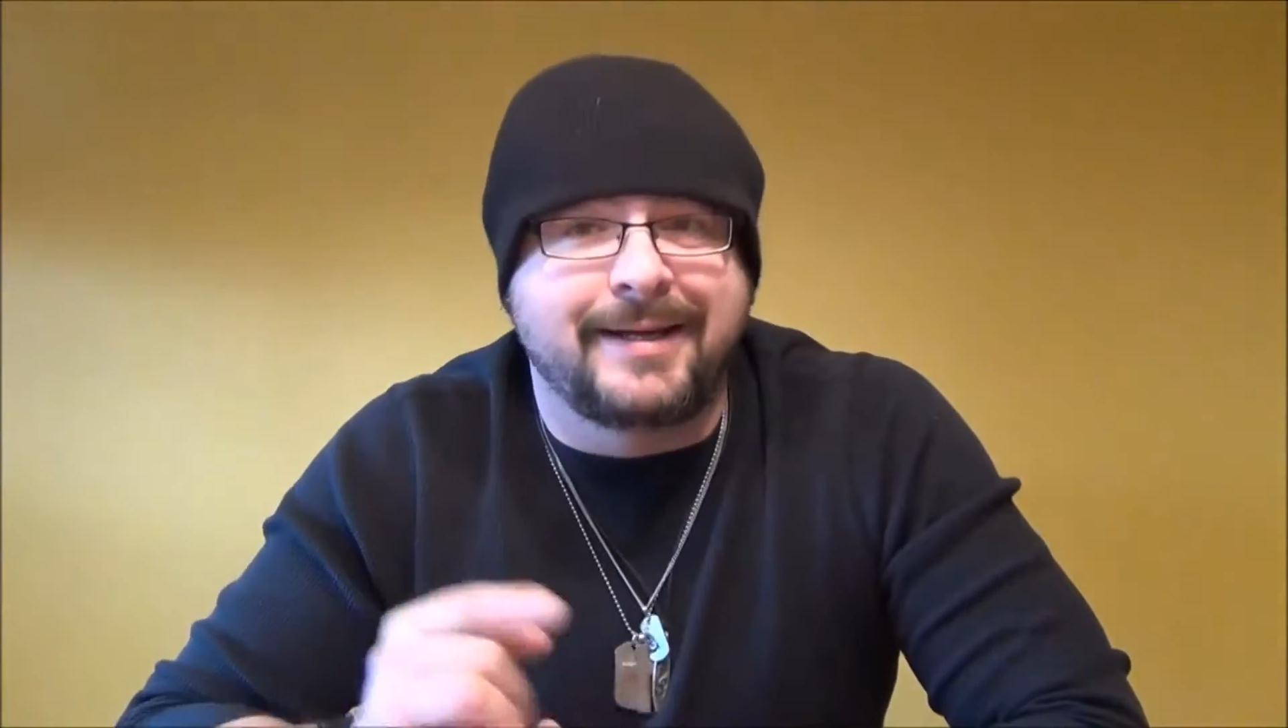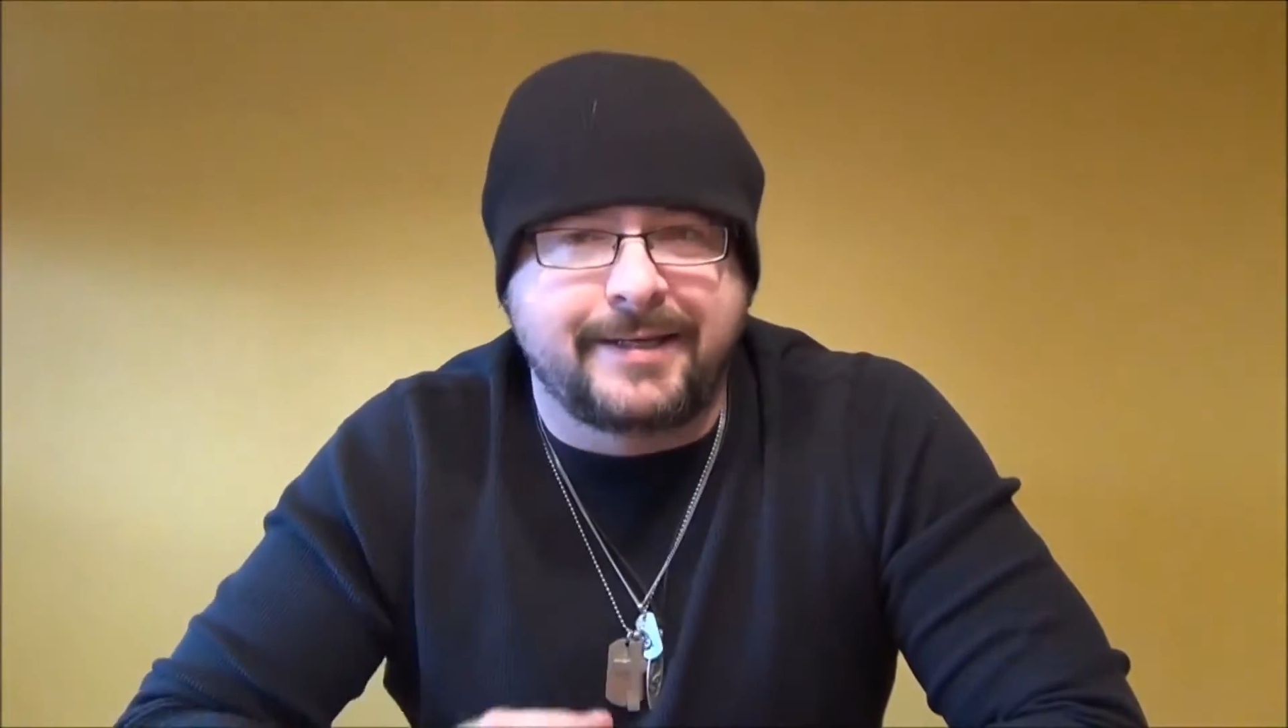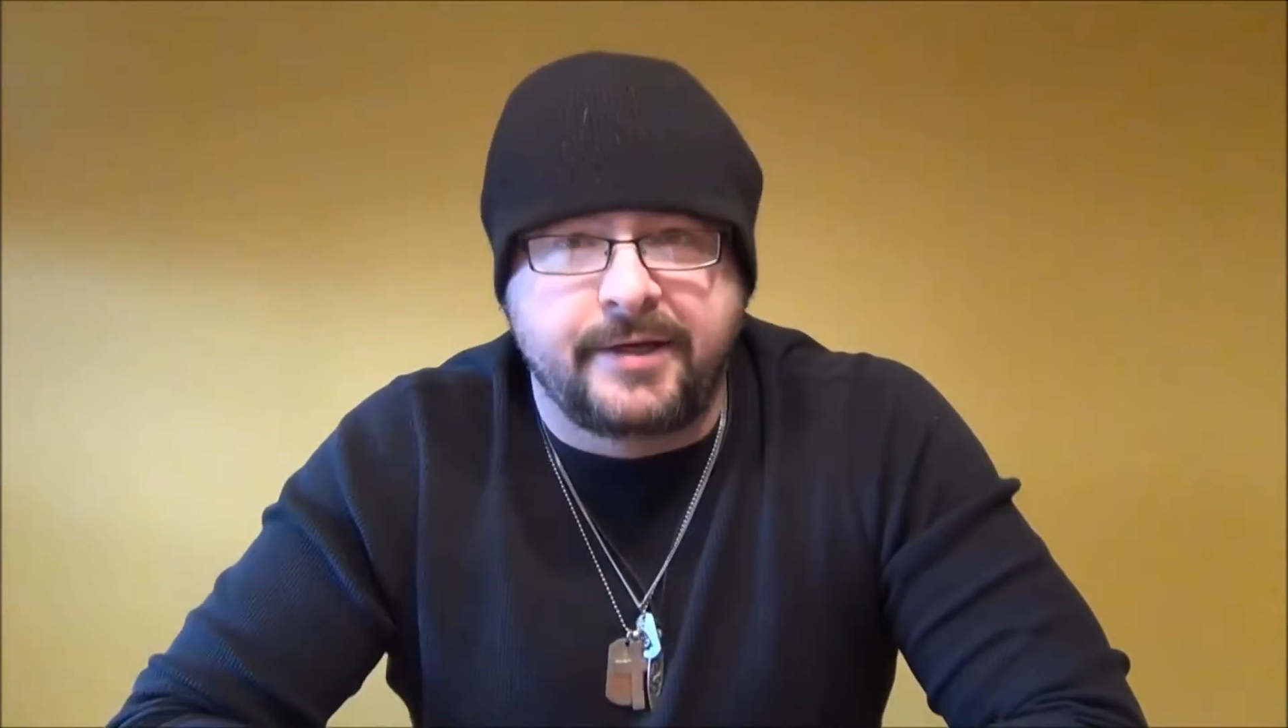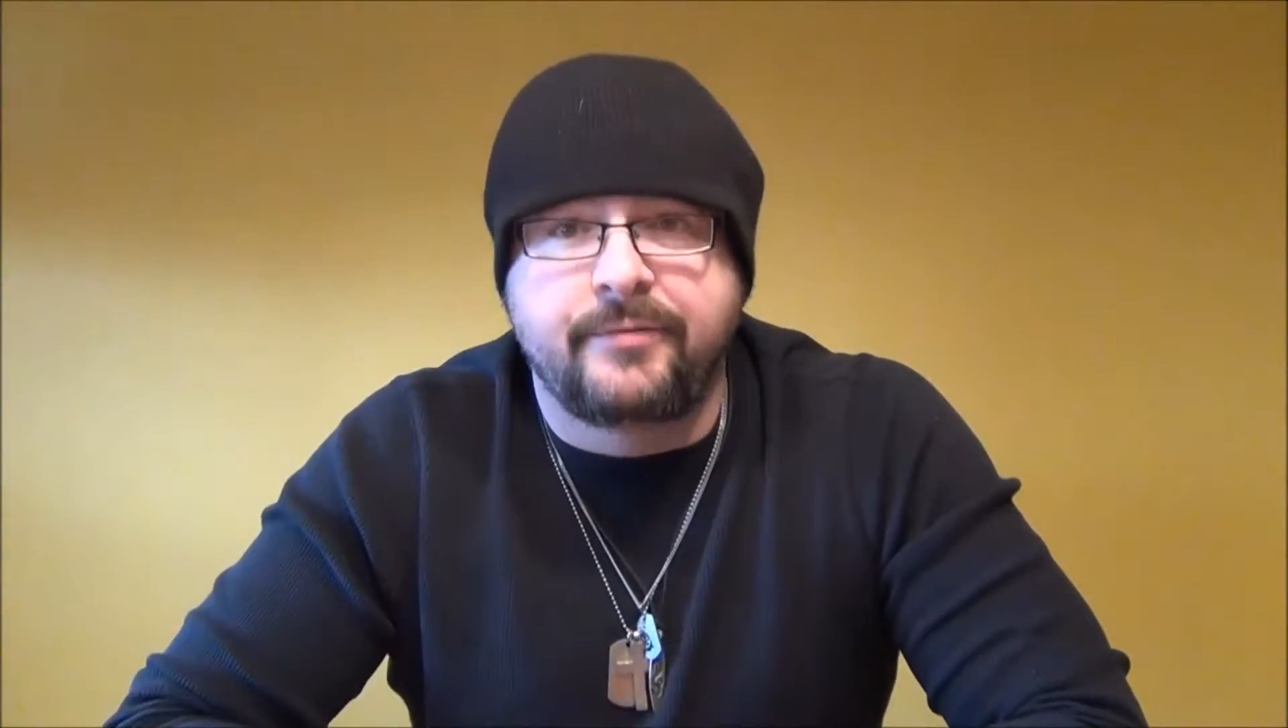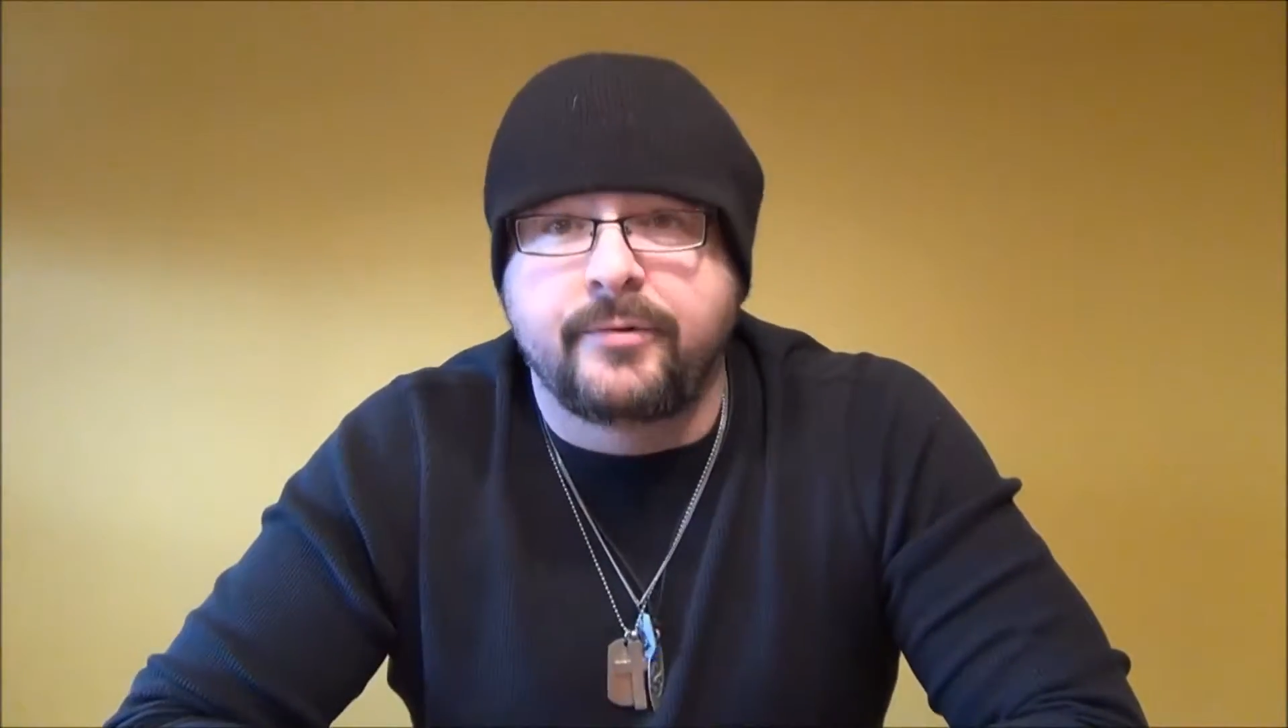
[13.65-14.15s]
get
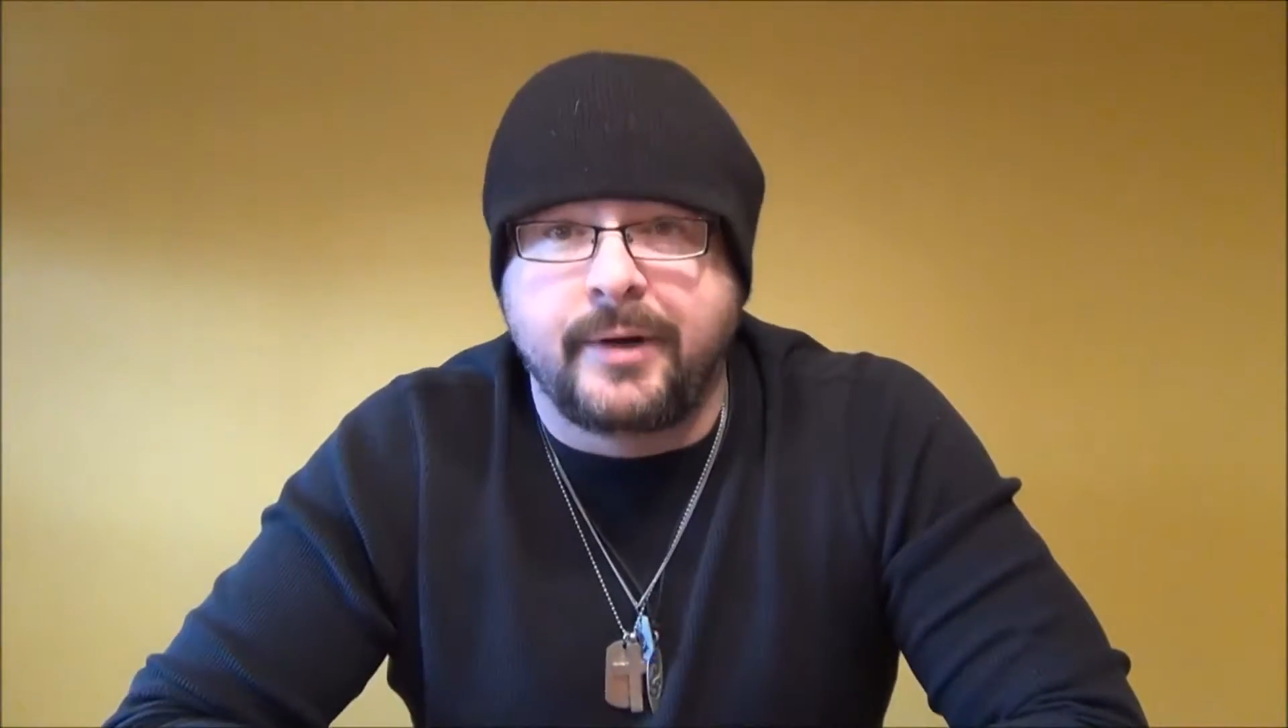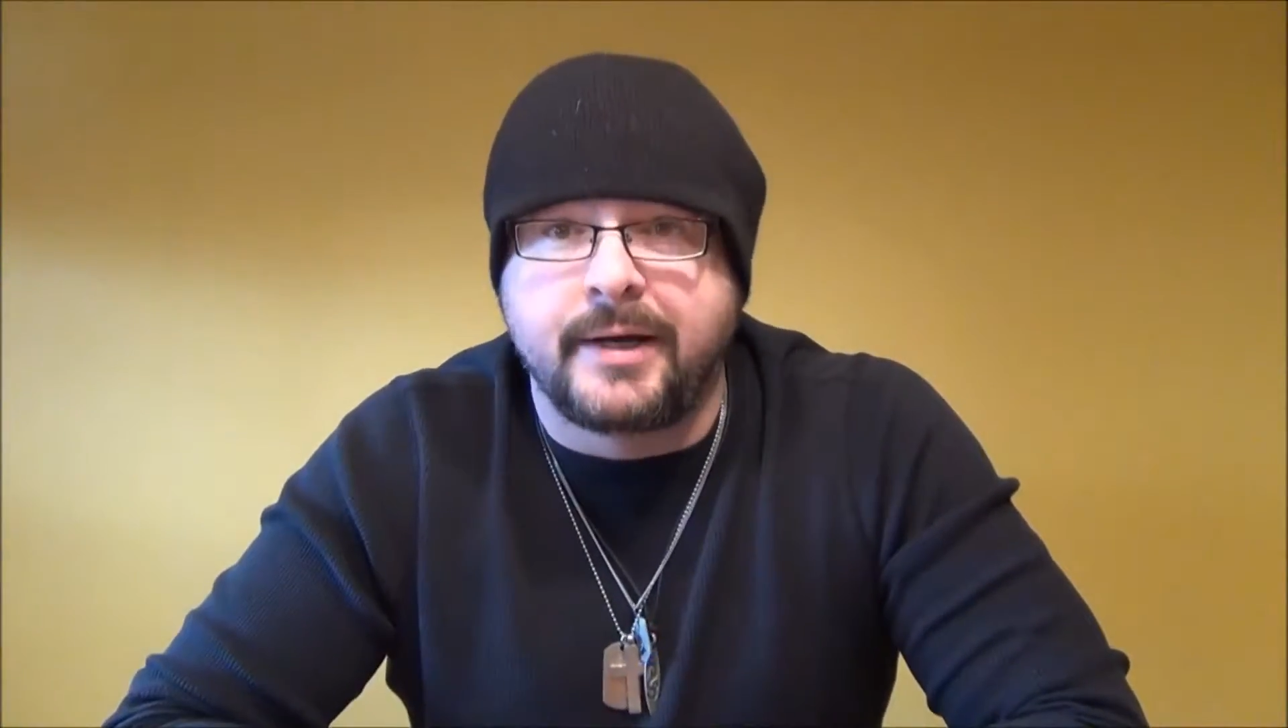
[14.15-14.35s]
to give you